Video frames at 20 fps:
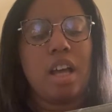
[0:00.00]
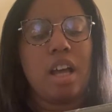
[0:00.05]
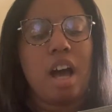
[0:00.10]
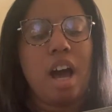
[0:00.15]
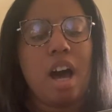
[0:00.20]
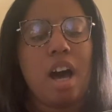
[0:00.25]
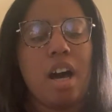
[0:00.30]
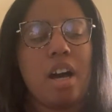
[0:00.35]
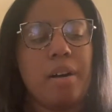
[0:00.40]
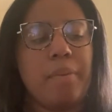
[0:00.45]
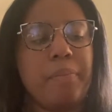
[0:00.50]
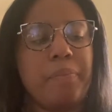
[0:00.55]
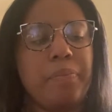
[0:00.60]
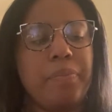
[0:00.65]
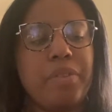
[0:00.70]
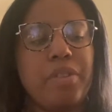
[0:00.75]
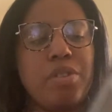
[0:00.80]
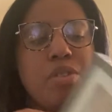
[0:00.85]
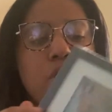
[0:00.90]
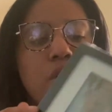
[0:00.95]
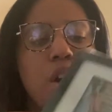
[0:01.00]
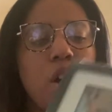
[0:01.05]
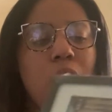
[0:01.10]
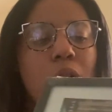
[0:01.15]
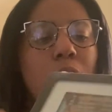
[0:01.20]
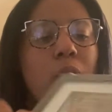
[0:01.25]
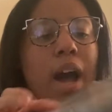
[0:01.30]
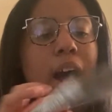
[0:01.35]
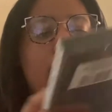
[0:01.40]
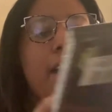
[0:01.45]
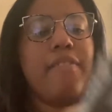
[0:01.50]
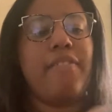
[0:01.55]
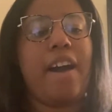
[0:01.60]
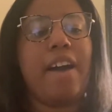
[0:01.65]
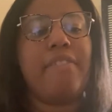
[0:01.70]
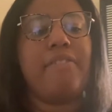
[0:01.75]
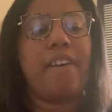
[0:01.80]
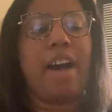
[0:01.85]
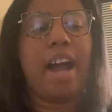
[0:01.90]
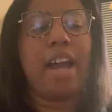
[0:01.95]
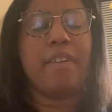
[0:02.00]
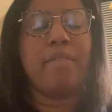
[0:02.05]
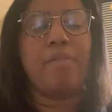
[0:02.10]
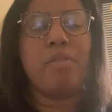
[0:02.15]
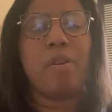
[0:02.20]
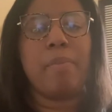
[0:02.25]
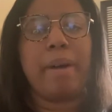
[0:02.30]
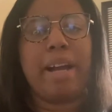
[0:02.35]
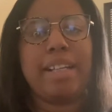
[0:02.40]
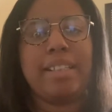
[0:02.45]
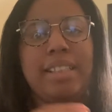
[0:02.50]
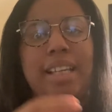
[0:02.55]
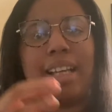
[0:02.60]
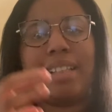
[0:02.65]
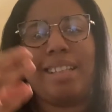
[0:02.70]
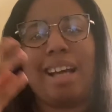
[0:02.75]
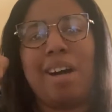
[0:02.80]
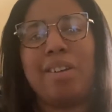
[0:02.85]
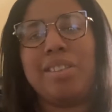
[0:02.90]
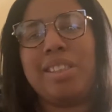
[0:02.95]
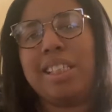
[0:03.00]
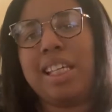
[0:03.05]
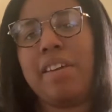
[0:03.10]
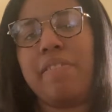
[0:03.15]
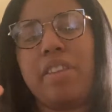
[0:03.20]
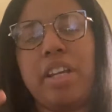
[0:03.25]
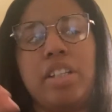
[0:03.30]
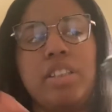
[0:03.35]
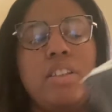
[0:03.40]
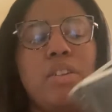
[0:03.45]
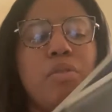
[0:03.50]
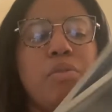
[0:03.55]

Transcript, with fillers: Um, so if I find four by six, I'll see if there's a